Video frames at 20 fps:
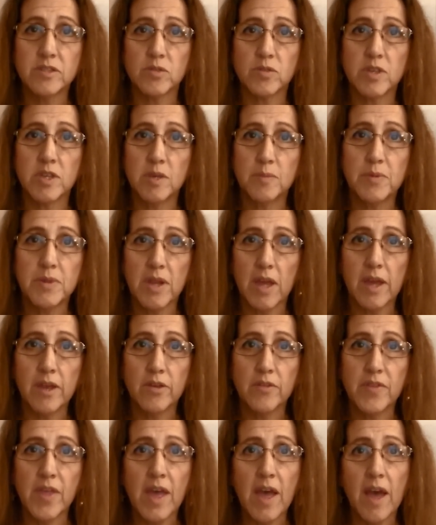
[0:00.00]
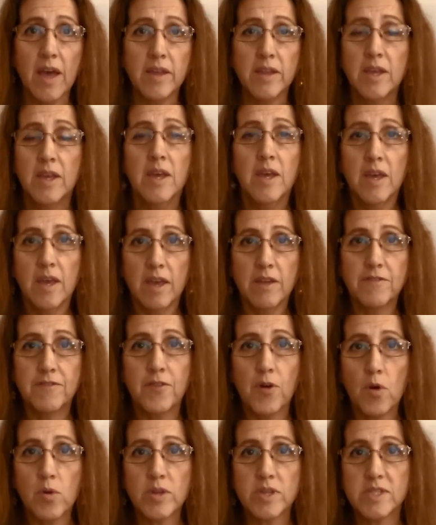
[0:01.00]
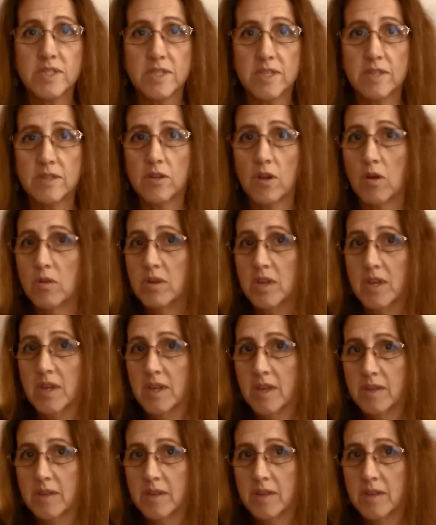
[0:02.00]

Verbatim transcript: So keep an eye on that and focus in on